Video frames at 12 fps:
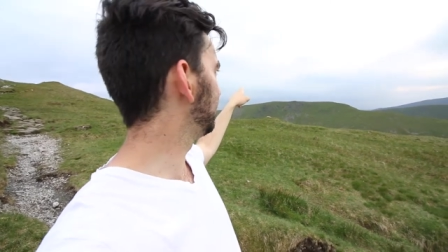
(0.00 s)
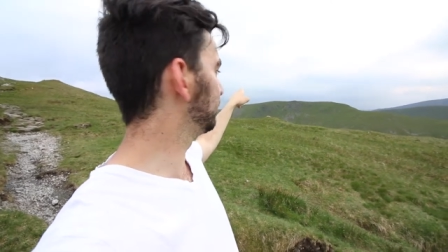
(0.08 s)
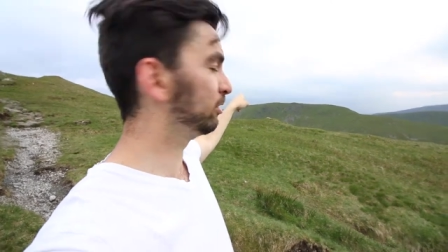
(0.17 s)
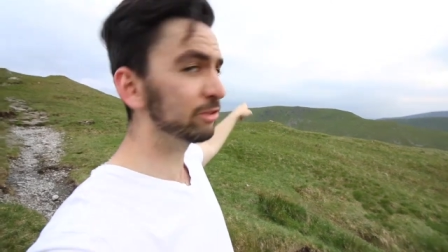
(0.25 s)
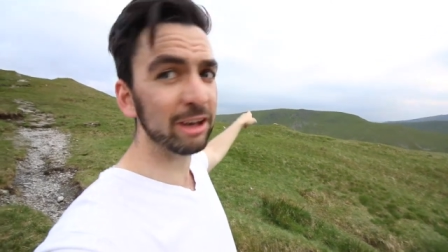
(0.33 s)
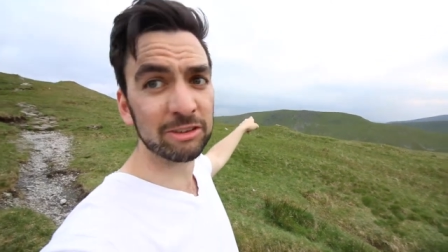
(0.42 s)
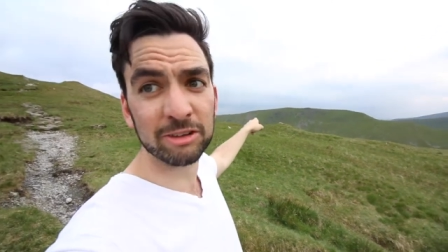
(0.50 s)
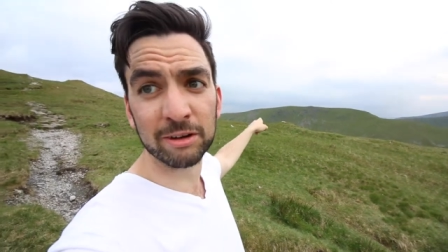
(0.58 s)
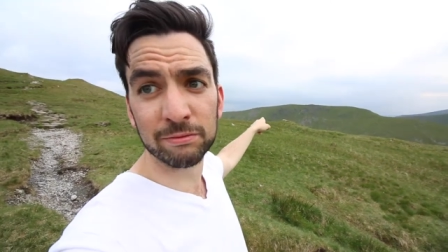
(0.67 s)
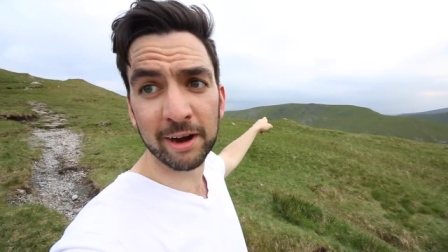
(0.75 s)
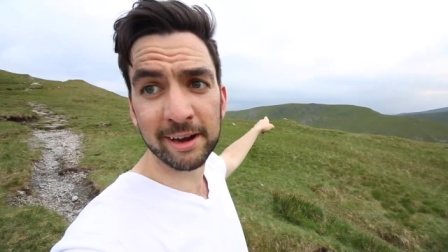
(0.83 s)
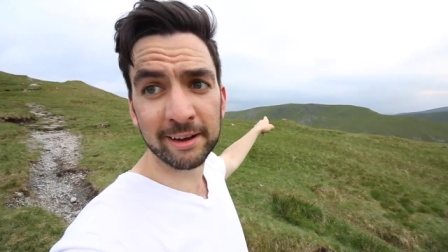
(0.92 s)
It looks like it's
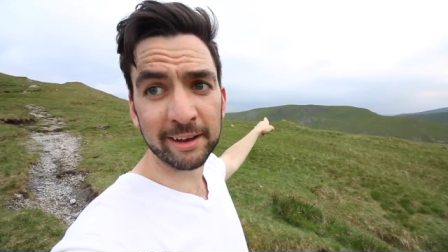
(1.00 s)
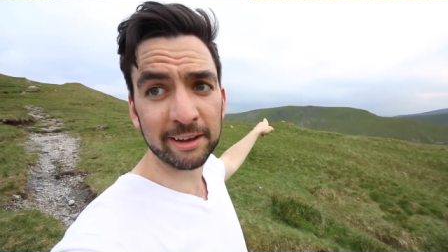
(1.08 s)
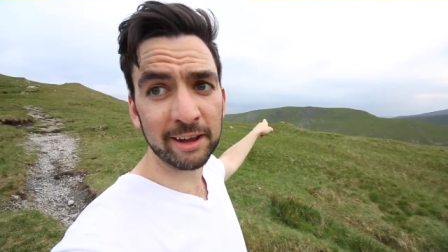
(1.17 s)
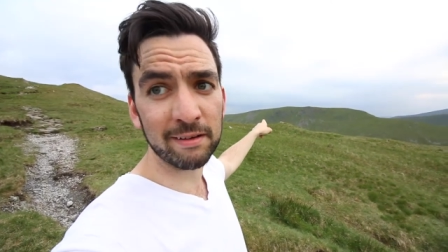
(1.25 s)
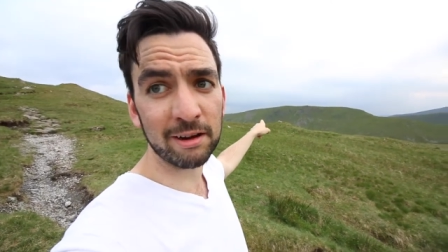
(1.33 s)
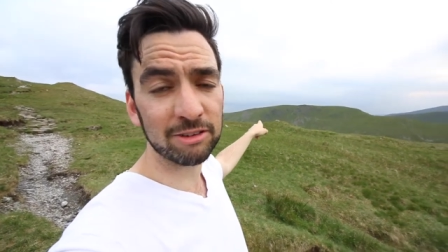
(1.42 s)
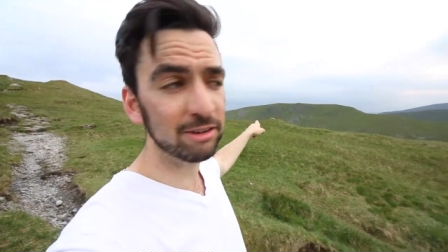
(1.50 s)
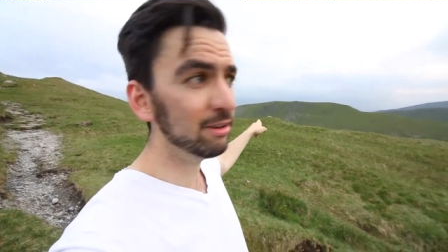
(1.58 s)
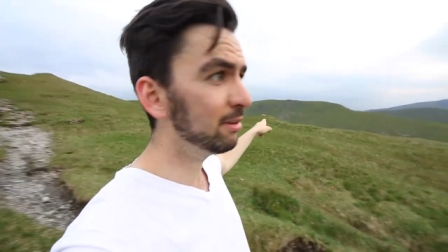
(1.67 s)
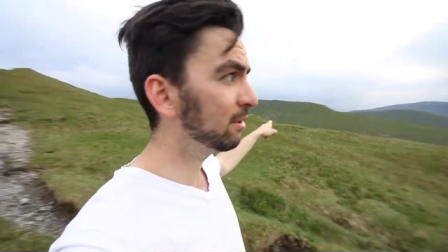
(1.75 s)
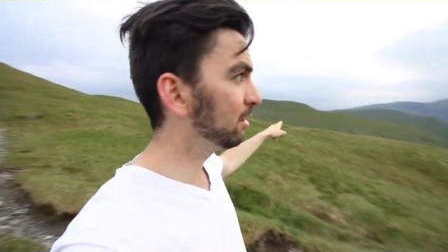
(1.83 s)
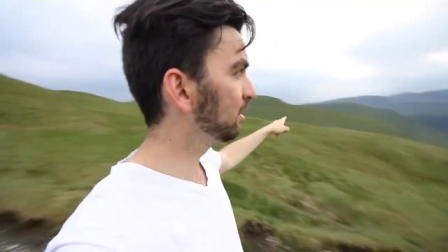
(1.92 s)
gonna rain in that
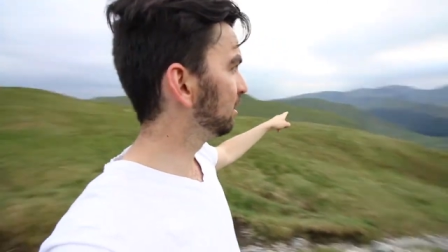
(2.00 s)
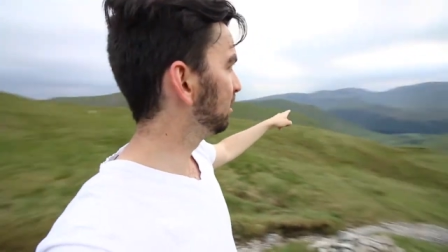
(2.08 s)
direction.